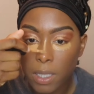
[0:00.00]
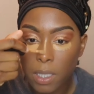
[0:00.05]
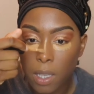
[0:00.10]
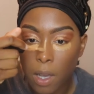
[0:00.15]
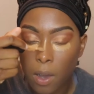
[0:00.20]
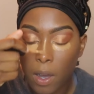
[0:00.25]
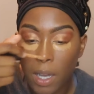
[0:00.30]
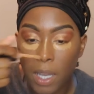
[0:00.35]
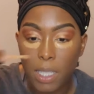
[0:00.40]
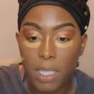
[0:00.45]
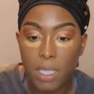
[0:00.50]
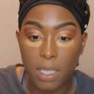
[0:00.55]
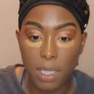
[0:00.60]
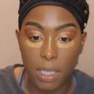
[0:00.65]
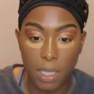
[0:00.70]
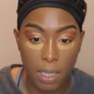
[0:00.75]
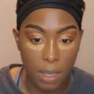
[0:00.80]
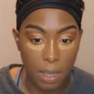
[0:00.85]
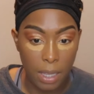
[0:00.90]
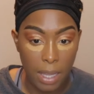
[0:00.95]
So
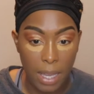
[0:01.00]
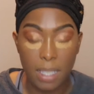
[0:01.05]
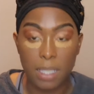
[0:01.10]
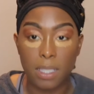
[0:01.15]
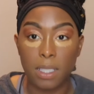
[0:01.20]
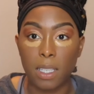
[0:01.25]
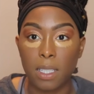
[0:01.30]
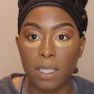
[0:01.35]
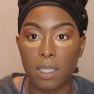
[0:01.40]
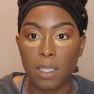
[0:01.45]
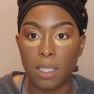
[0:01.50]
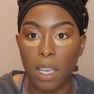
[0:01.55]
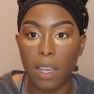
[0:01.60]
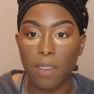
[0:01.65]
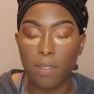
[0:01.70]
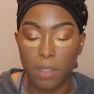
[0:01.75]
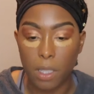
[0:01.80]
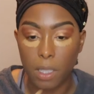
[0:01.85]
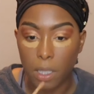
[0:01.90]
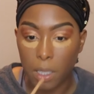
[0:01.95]
honestly, less is
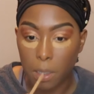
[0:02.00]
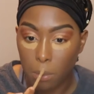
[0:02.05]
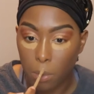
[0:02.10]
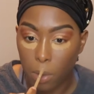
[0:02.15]
definitely